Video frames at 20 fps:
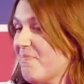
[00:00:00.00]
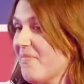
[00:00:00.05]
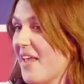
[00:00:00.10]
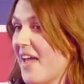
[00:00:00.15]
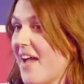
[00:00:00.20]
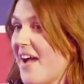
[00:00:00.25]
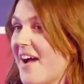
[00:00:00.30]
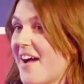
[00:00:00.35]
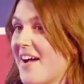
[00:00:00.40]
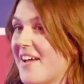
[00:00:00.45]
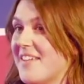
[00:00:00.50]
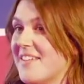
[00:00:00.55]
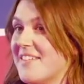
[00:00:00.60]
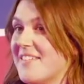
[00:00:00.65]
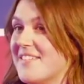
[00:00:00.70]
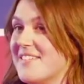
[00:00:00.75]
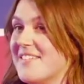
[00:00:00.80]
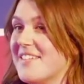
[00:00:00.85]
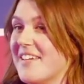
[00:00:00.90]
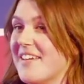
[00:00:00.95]

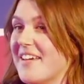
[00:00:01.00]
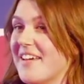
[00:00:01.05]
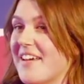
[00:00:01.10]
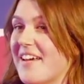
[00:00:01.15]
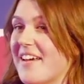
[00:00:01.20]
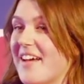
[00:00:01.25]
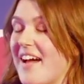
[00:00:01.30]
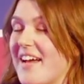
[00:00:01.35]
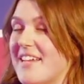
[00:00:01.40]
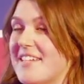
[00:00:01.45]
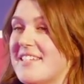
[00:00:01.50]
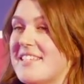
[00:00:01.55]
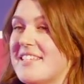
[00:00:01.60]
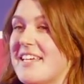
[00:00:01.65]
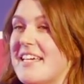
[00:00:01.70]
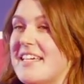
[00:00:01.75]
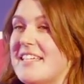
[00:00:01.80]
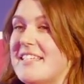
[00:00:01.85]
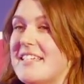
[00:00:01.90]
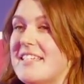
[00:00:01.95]
And I
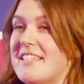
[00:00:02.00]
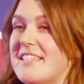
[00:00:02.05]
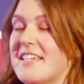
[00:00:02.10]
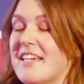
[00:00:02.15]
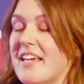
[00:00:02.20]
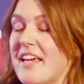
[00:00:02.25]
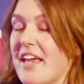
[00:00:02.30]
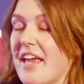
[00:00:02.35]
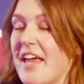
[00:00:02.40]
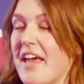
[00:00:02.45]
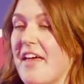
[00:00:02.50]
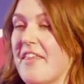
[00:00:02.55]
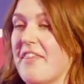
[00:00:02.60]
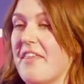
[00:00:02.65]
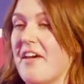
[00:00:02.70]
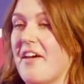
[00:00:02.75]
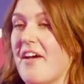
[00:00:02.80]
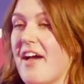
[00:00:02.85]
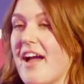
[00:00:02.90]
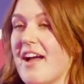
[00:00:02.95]
decided
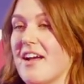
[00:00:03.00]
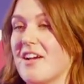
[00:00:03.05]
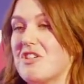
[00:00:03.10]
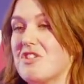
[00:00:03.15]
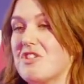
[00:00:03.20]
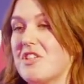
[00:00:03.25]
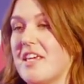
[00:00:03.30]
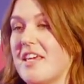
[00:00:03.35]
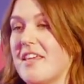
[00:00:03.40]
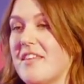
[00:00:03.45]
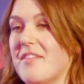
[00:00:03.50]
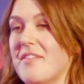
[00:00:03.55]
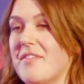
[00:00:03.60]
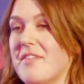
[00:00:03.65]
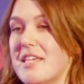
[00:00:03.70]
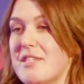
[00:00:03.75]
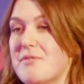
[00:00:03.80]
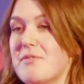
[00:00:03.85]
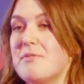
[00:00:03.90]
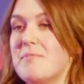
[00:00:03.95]
that actually
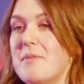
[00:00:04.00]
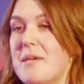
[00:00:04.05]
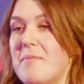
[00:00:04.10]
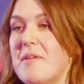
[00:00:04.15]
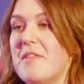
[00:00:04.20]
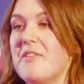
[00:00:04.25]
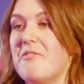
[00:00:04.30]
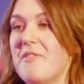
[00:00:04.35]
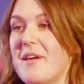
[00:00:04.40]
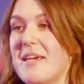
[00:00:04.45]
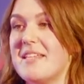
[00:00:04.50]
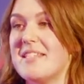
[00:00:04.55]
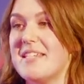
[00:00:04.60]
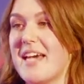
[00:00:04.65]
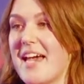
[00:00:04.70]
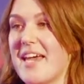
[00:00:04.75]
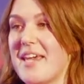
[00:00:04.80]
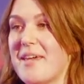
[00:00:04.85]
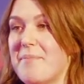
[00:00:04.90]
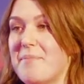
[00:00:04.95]
this was maybe the right
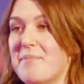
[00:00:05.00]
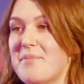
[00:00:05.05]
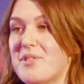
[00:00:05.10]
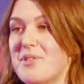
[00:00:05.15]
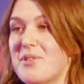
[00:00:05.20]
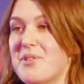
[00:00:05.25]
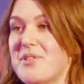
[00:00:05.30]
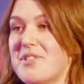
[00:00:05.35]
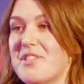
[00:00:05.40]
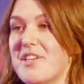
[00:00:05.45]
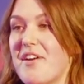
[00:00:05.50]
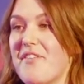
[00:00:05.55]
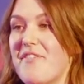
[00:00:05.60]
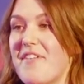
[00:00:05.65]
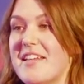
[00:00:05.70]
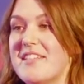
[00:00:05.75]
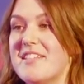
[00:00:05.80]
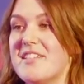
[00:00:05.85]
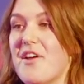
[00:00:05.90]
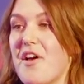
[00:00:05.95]
time to start
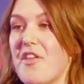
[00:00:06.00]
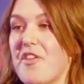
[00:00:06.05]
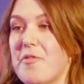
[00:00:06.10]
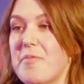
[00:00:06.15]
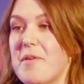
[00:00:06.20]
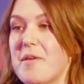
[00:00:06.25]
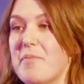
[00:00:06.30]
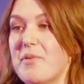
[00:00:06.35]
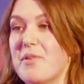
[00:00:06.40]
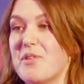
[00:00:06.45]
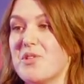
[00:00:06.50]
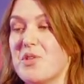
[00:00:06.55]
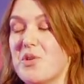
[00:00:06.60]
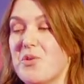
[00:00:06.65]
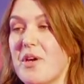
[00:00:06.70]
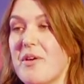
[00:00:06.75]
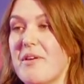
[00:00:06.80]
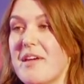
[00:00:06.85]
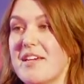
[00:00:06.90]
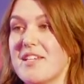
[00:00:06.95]
finding other people to go
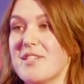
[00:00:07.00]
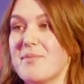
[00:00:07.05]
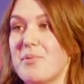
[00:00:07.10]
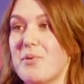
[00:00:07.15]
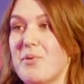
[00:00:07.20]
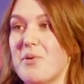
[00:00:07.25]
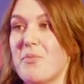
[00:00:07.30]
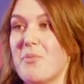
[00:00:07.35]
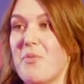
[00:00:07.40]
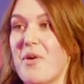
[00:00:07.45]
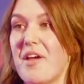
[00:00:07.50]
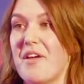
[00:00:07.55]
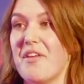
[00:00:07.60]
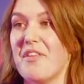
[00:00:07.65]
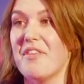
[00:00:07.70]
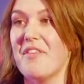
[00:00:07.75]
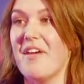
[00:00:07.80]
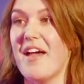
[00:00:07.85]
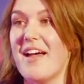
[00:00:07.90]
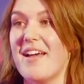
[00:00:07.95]
out exploring with.